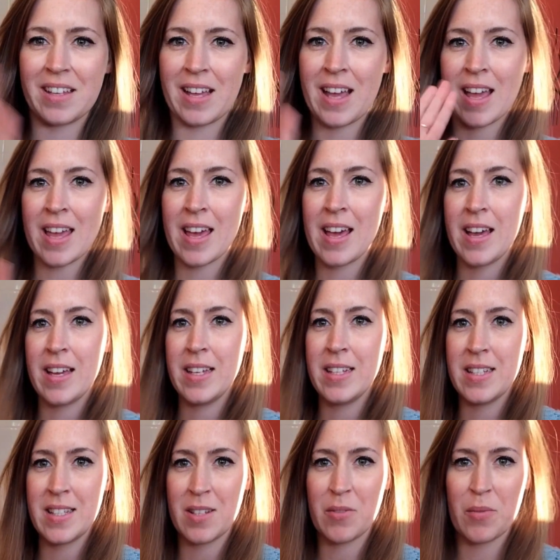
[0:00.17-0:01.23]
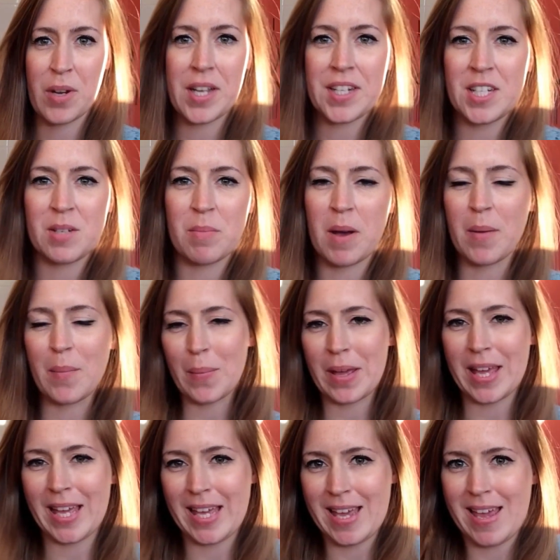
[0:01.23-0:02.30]
Hi guys, Rachybops
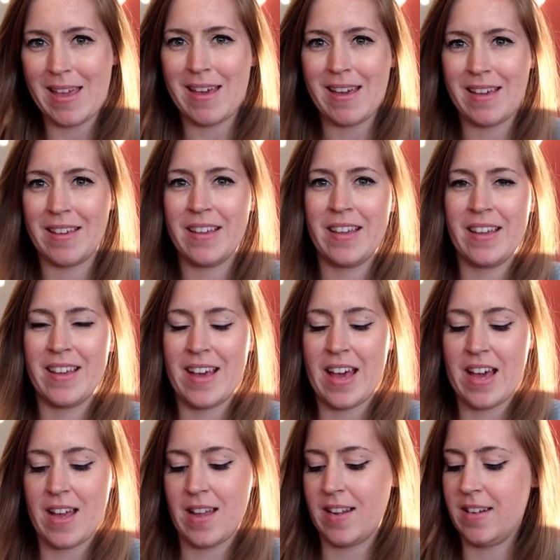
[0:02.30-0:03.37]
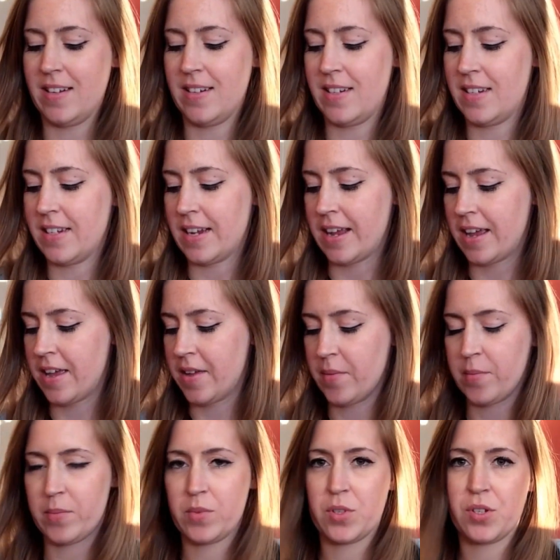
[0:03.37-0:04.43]
here and
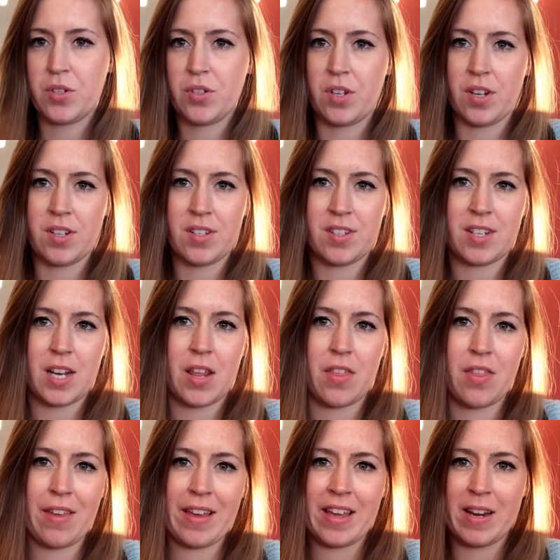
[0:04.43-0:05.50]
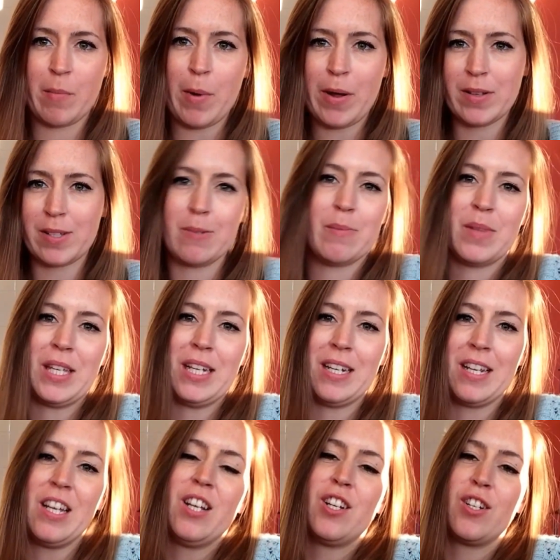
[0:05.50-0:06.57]
um, just thinking about something
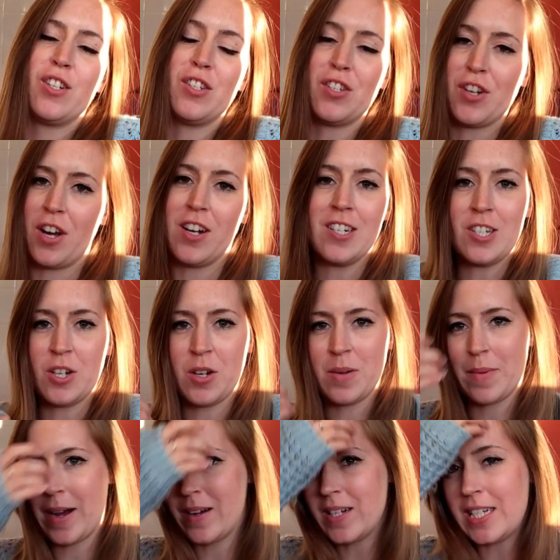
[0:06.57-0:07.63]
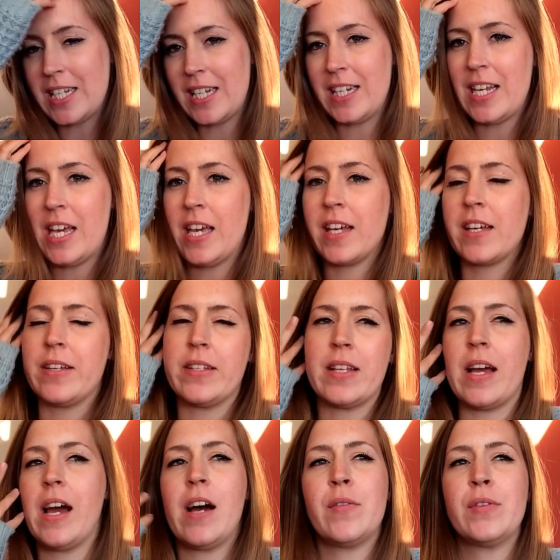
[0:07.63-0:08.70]
to talk to you about today because
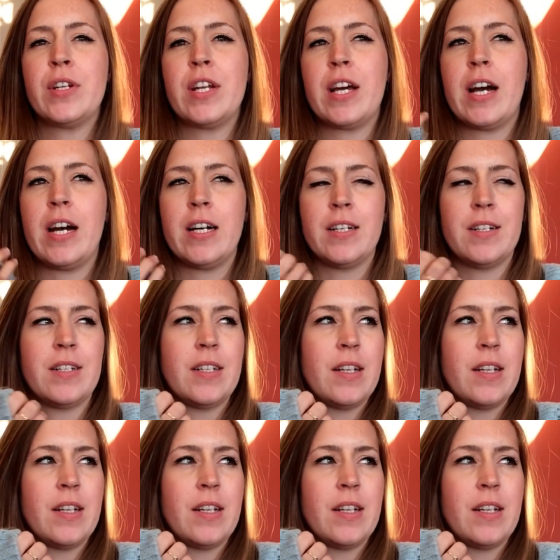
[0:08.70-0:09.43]
I haven't had